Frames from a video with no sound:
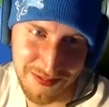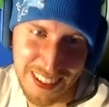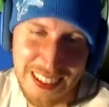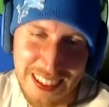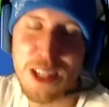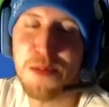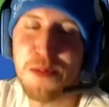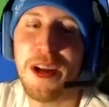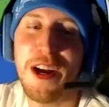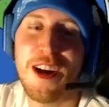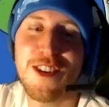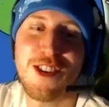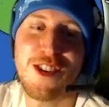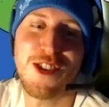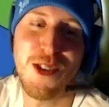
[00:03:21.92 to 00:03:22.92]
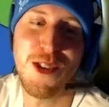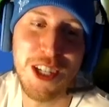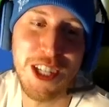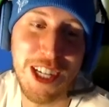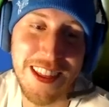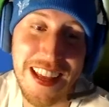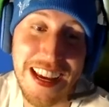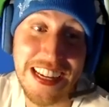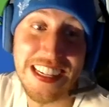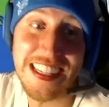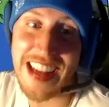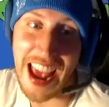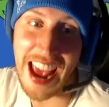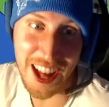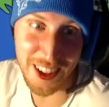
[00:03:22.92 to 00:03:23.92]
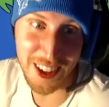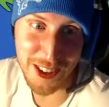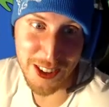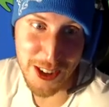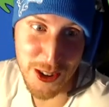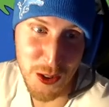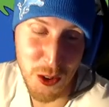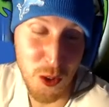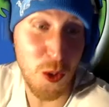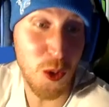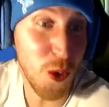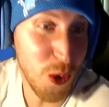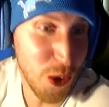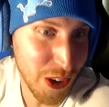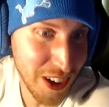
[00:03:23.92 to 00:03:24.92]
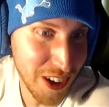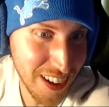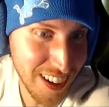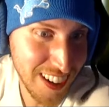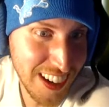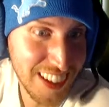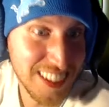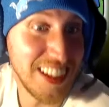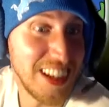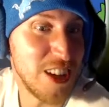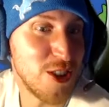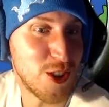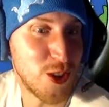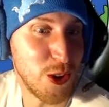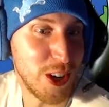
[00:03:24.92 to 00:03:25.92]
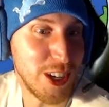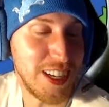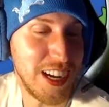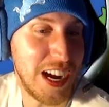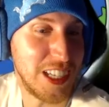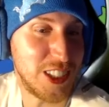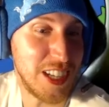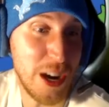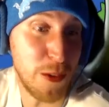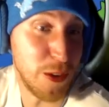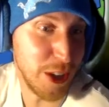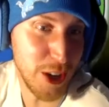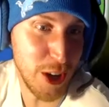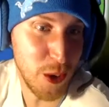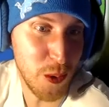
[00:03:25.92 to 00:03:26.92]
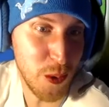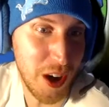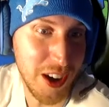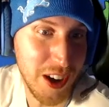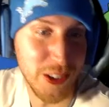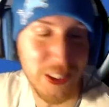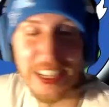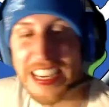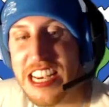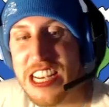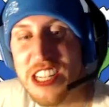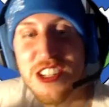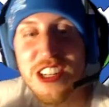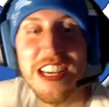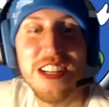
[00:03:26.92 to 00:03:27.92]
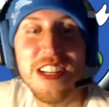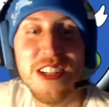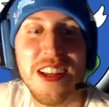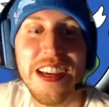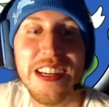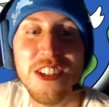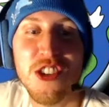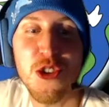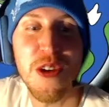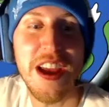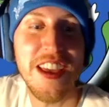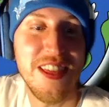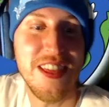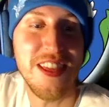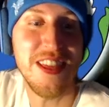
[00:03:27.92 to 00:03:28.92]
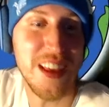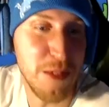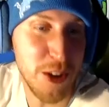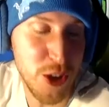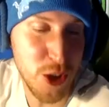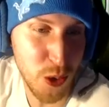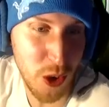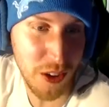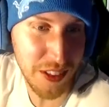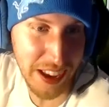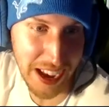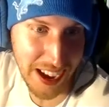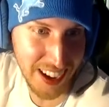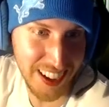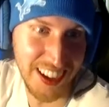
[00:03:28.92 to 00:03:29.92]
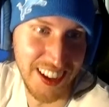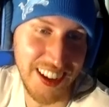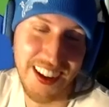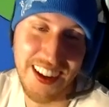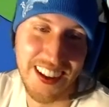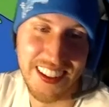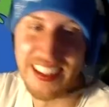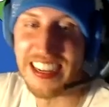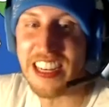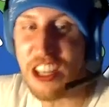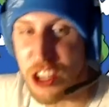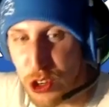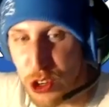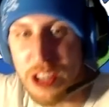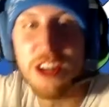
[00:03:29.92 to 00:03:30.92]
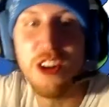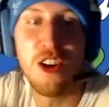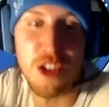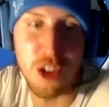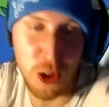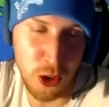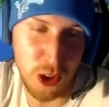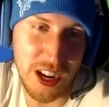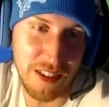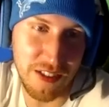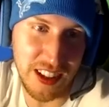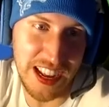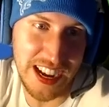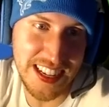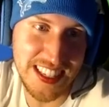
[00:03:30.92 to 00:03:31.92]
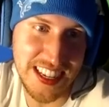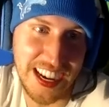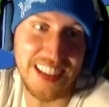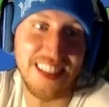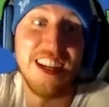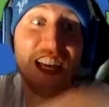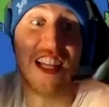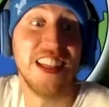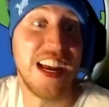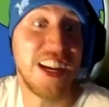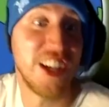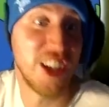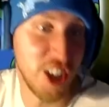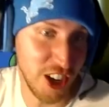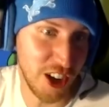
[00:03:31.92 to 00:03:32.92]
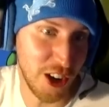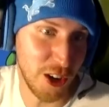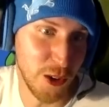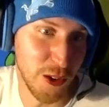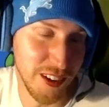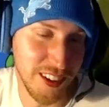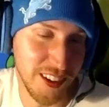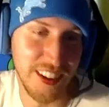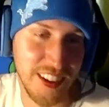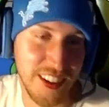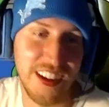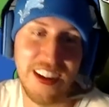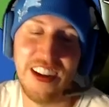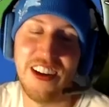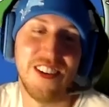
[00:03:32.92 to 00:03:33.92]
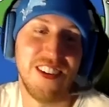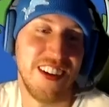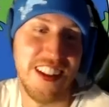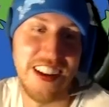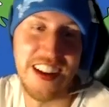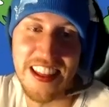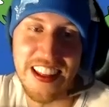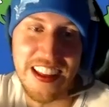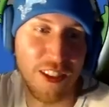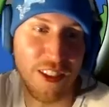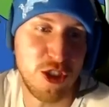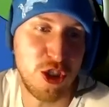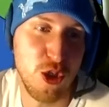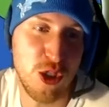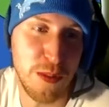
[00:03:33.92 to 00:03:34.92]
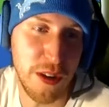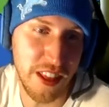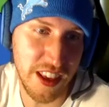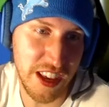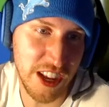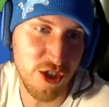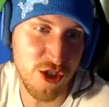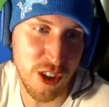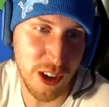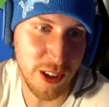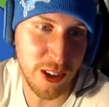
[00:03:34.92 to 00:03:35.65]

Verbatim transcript: His players are so good they can tackle you or let you score a touchdown when you don't want it. He's like trained them to do all that. You hold on for the last second, then you let go, and then it shoots him into the end zone.